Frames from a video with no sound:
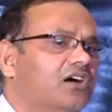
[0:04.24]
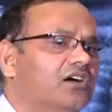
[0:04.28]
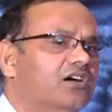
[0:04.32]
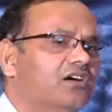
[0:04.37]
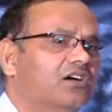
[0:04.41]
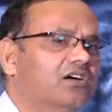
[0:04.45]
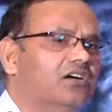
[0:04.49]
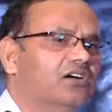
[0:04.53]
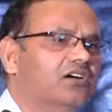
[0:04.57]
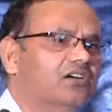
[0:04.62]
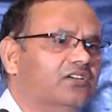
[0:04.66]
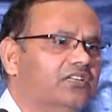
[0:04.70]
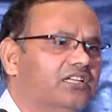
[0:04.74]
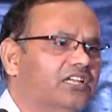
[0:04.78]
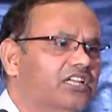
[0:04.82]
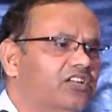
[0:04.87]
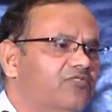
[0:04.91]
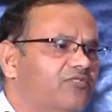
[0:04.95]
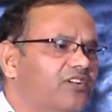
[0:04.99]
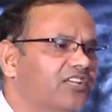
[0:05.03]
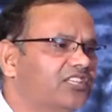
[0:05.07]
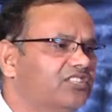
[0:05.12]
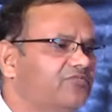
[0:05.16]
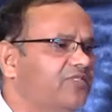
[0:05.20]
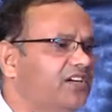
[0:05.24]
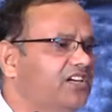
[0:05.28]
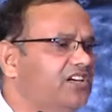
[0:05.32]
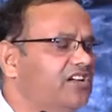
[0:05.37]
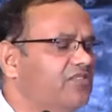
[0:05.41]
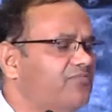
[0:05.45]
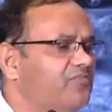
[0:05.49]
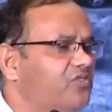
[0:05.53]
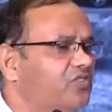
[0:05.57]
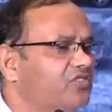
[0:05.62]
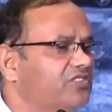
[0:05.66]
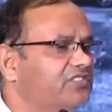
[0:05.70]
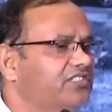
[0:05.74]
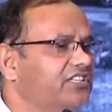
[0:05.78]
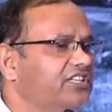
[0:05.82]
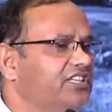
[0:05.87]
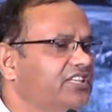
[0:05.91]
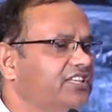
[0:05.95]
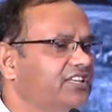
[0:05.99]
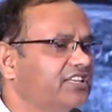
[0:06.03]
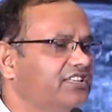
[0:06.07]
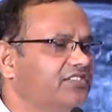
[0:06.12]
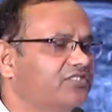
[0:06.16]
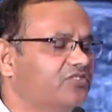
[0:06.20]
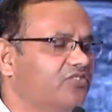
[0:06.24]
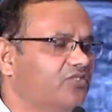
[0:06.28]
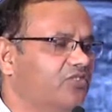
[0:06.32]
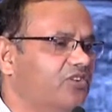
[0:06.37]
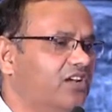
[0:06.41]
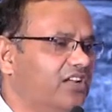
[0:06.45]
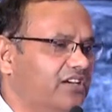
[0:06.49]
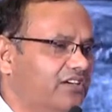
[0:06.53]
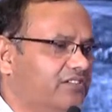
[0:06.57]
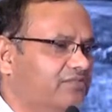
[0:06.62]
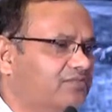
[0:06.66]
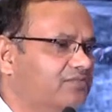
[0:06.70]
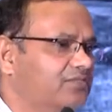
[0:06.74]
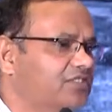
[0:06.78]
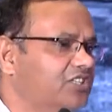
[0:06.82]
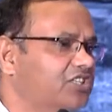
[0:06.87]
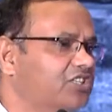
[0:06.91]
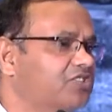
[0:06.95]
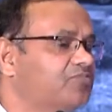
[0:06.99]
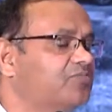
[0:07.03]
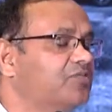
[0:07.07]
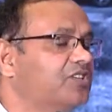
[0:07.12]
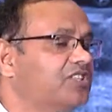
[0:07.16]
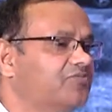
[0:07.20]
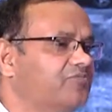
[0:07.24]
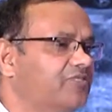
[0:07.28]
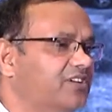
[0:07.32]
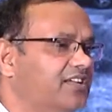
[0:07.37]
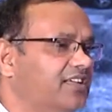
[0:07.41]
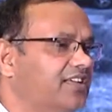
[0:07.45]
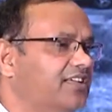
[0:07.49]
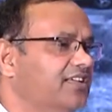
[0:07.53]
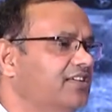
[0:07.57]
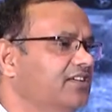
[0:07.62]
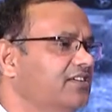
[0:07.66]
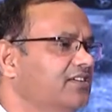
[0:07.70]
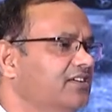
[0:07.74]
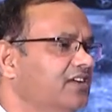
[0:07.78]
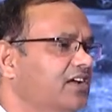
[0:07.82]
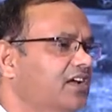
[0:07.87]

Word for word: uh, investment opportunities in solar specifically,